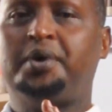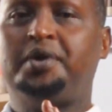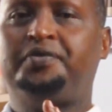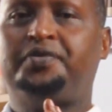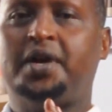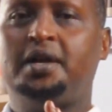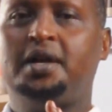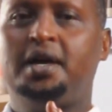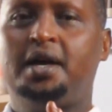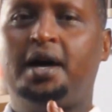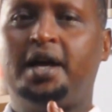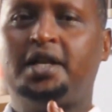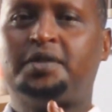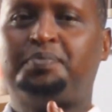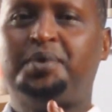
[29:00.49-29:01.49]
if I
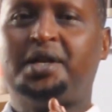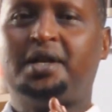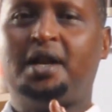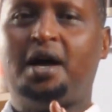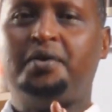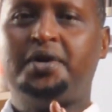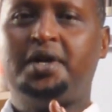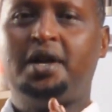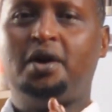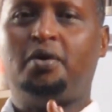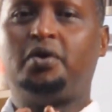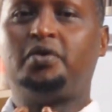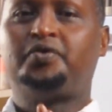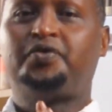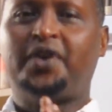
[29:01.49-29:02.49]
speak loudly
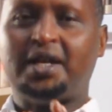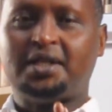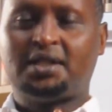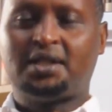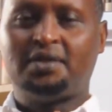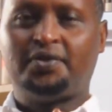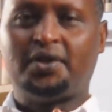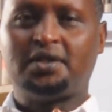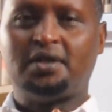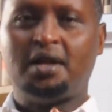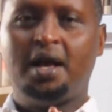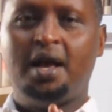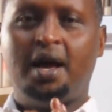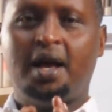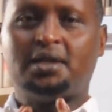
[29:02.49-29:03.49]
or fast, for example,
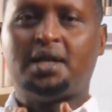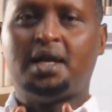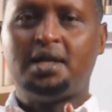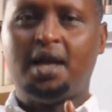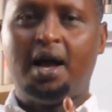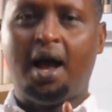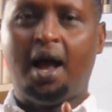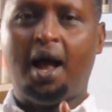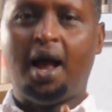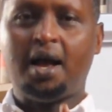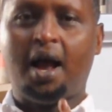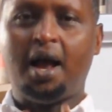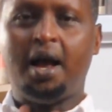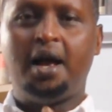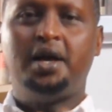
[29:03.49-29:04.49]
I say yeah, ha, ha,
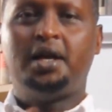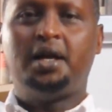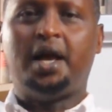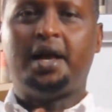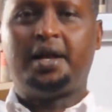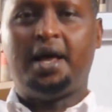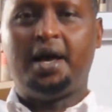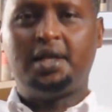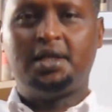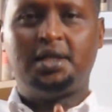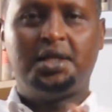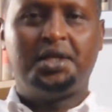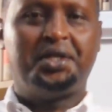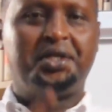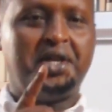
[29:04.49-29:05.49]
ha, like that,
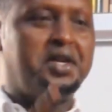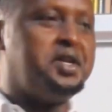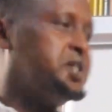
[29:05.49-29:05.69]
then the